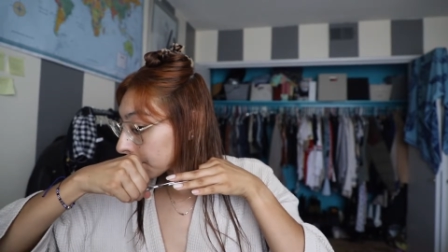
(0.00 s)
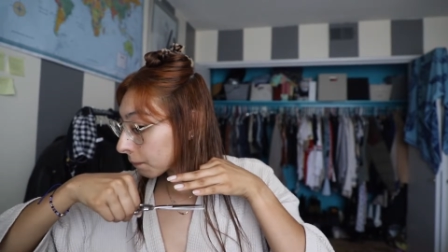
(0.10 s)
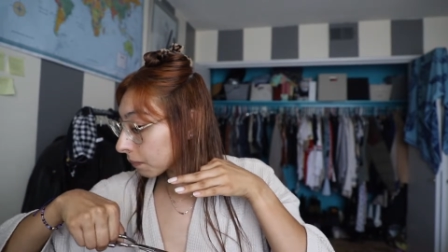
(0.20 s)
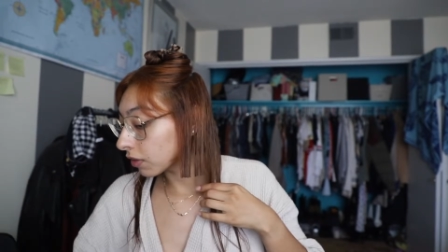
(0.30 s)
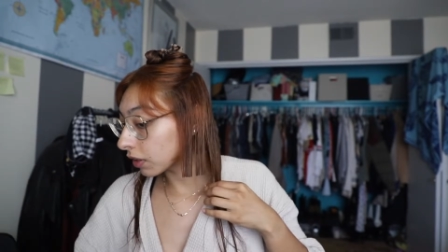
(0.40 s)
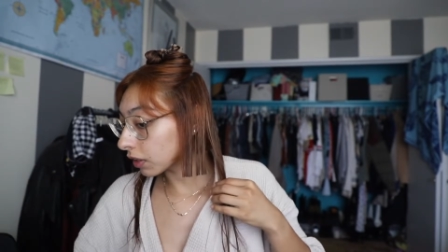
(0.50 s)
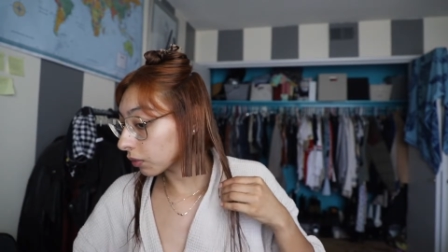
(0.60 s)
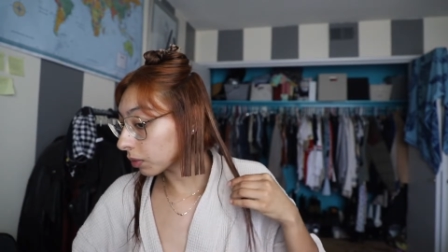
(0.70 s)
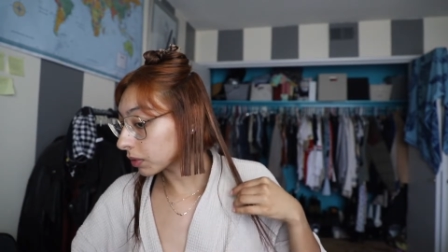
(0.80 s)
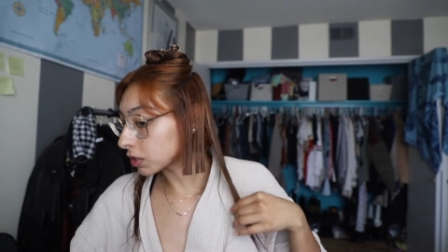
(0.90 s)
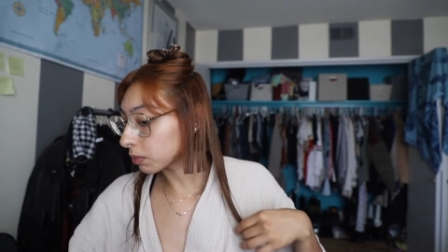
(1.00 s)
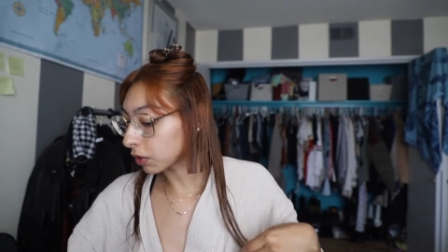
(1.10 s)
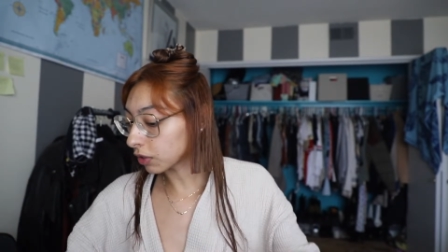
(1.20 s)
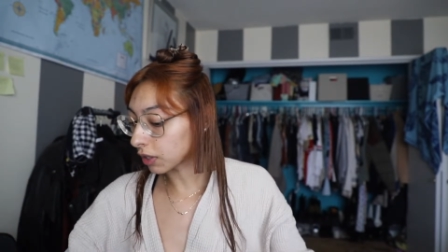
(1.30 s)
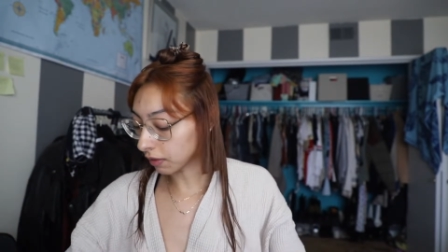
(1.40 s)
I think it would have been
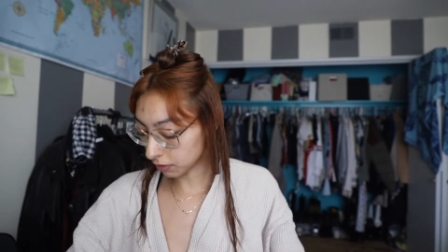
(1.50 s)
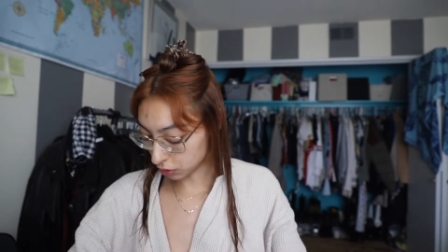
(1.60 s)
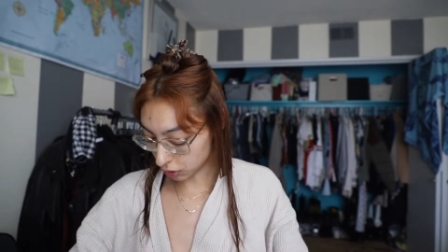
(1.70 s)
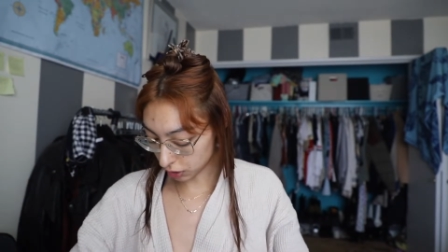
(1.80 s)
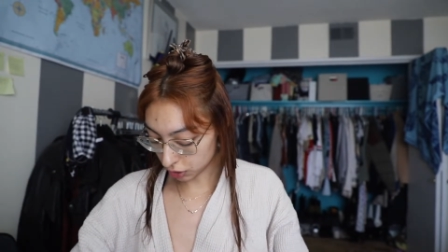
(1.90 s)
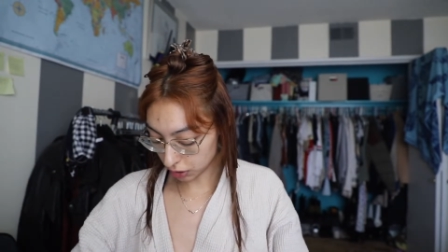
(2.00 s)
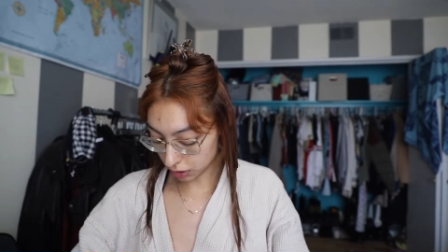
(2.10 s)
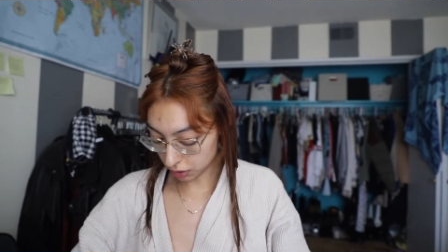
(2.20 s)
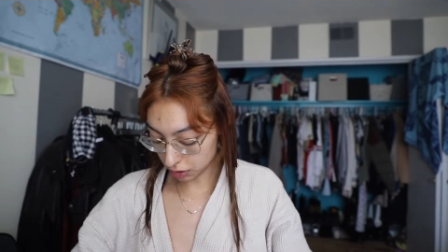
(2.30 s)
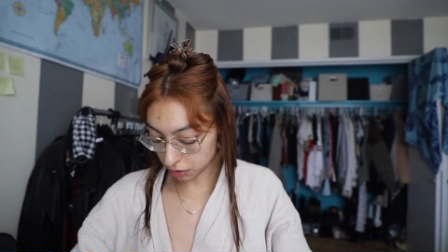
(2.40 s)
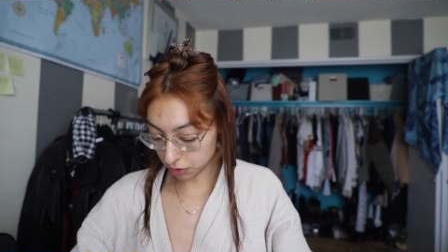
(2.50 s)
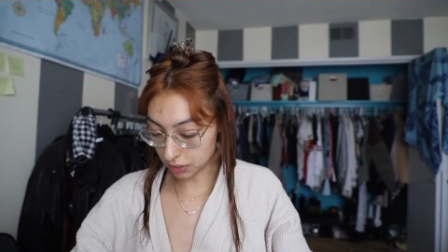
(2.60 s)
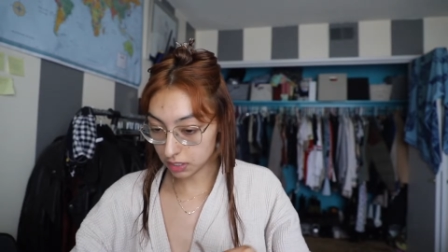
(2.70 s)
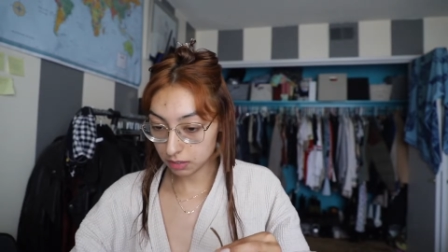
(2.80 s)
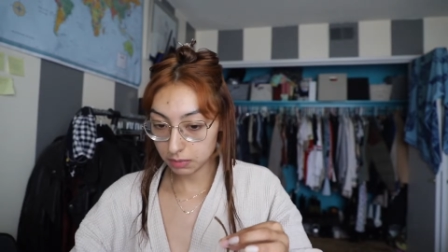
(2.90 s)
smarter to have the trash can
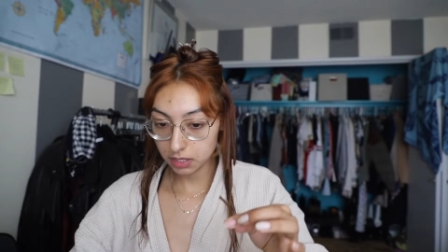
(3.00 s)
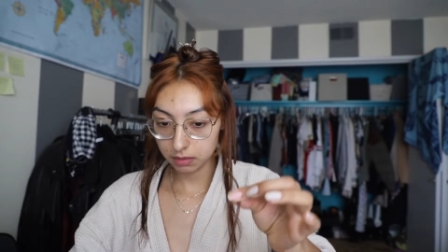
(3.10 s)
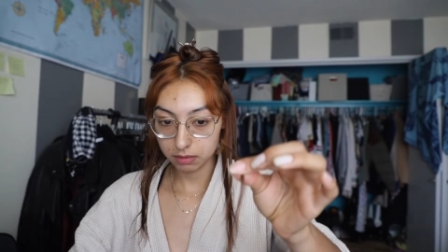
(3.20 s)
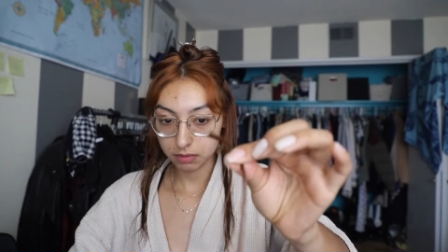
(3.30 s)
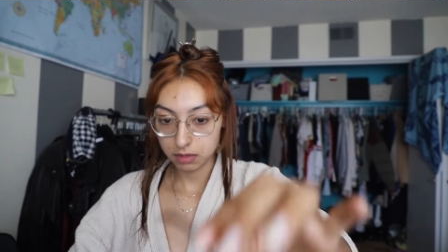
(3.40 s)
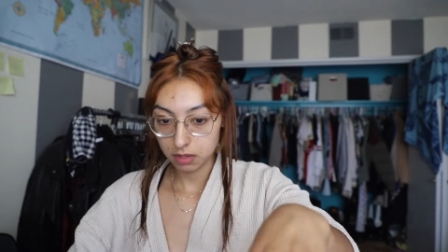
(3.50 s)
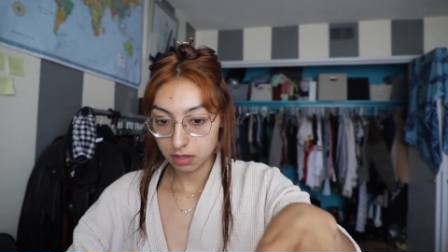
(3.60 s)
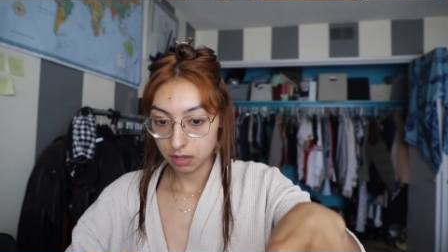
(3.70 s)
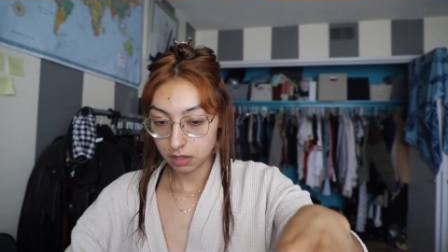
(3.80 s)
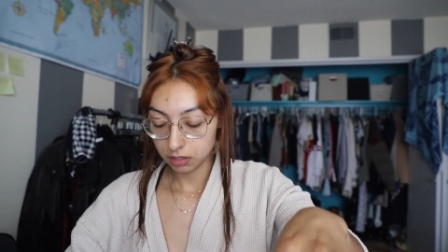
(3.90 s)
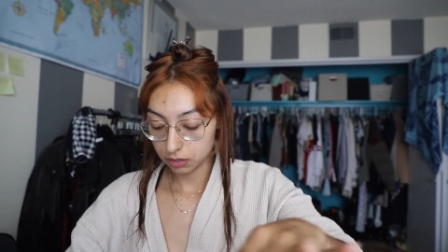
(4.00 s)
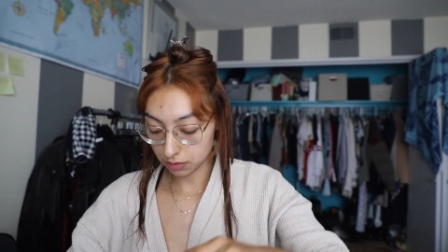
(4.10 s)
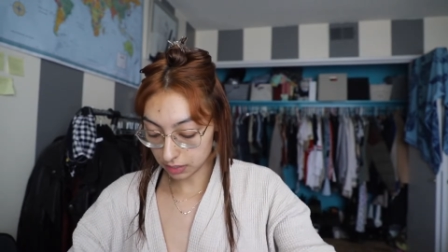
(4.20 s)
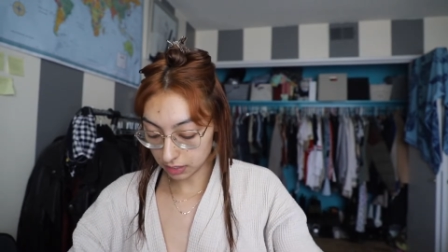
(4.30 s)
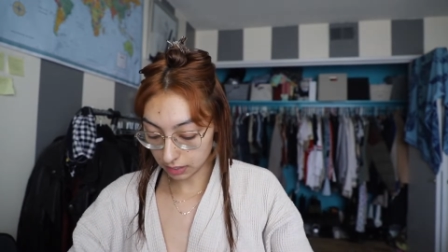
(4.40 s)
underneath me.
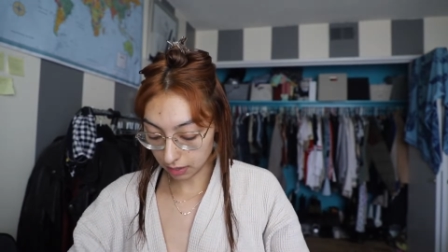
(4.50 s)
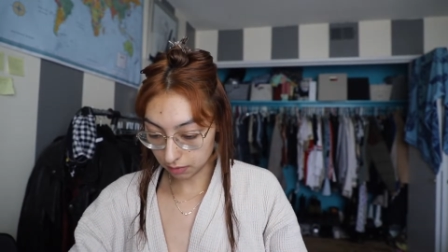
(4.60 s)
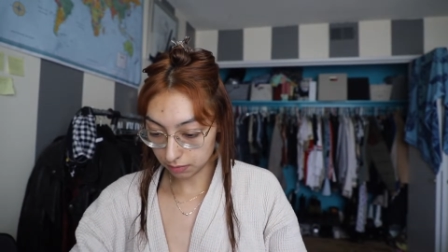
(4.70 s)
Too late now.